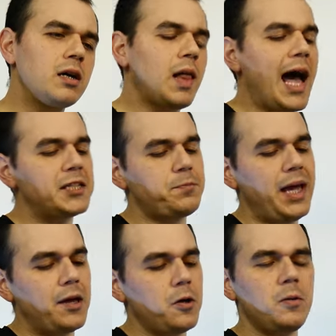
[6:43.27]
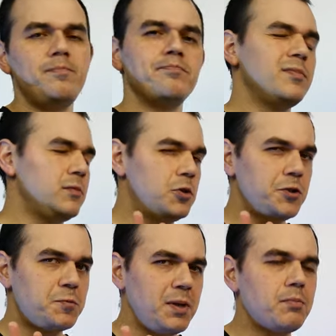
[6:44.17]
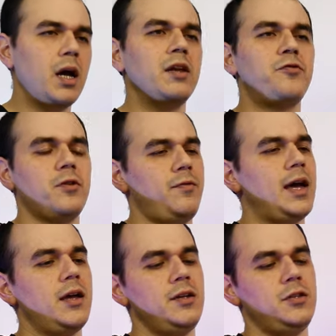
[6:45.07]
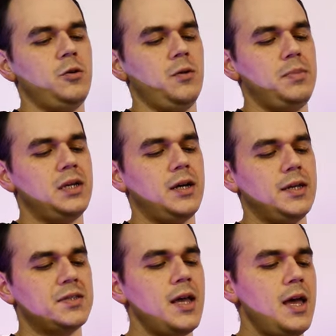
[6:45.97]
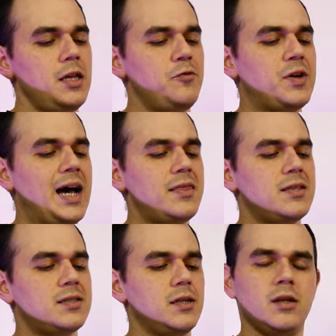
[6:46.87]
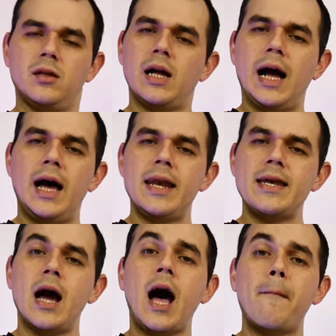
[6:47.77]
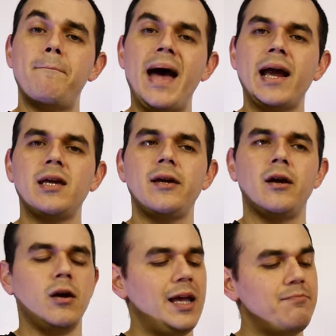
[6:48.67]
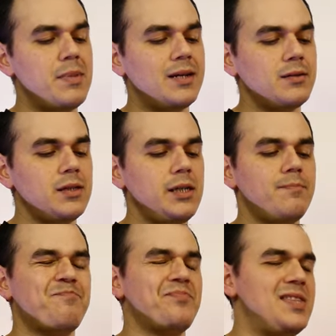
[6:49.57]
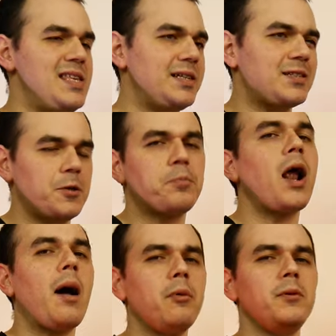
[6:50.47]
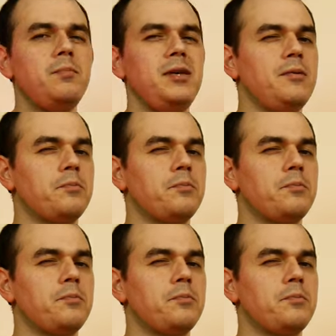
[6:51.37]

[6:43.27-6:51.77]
the glass panel just be mindful of how you do it because you've got this little uh, knob back here. Admittedly, this could probably be